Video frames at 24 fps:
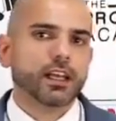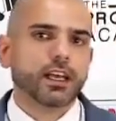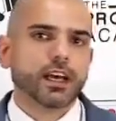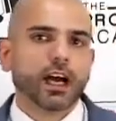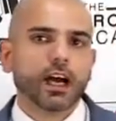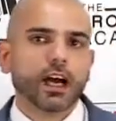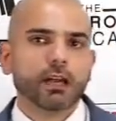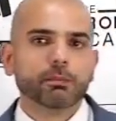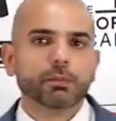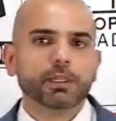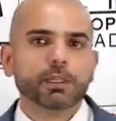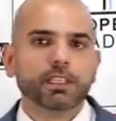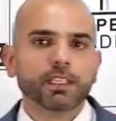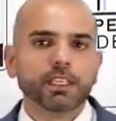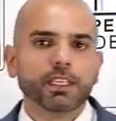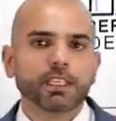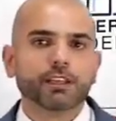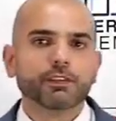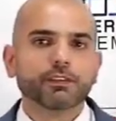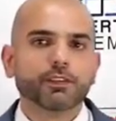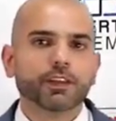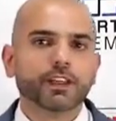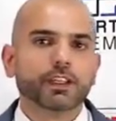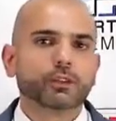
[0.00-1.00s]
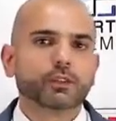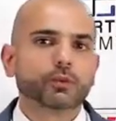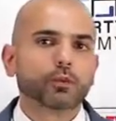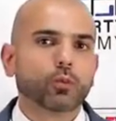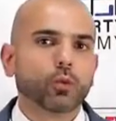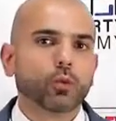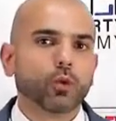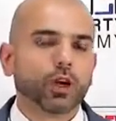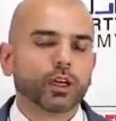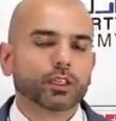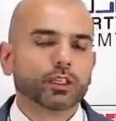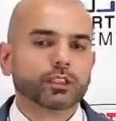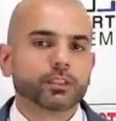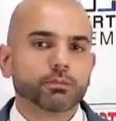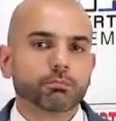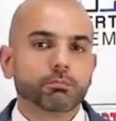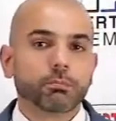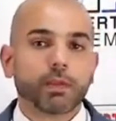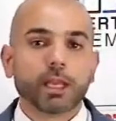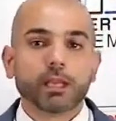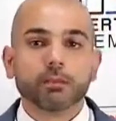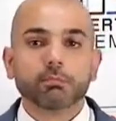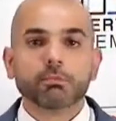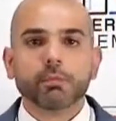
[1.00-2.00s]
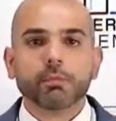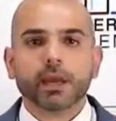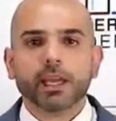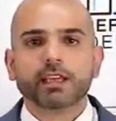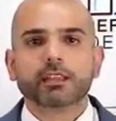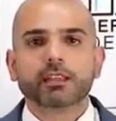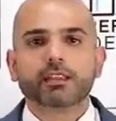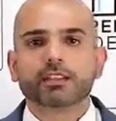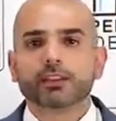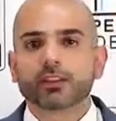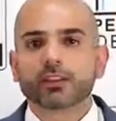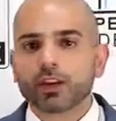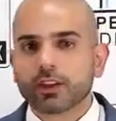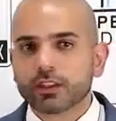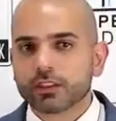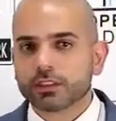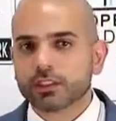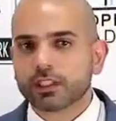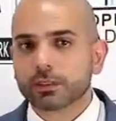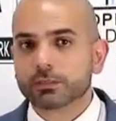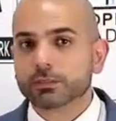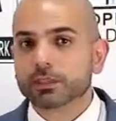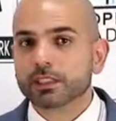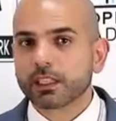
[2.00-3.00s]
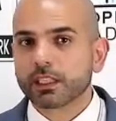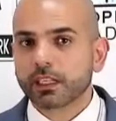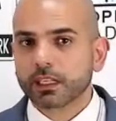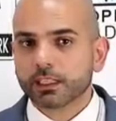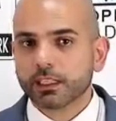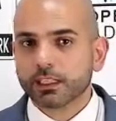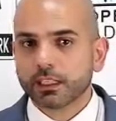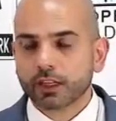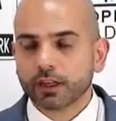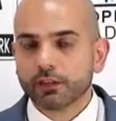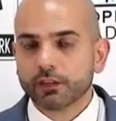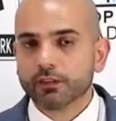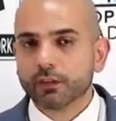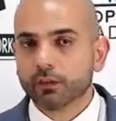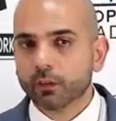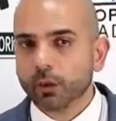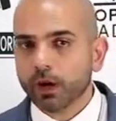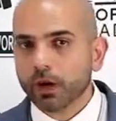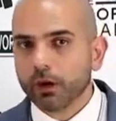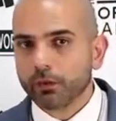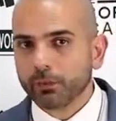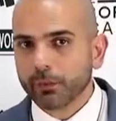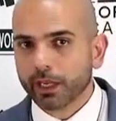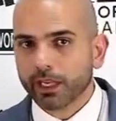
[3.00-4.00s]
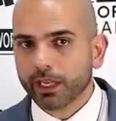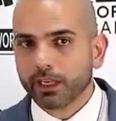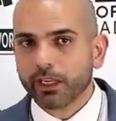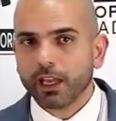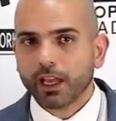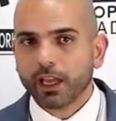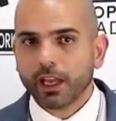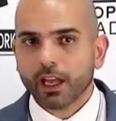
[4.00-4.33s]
I believe, is what may make this concept slightly overwhelming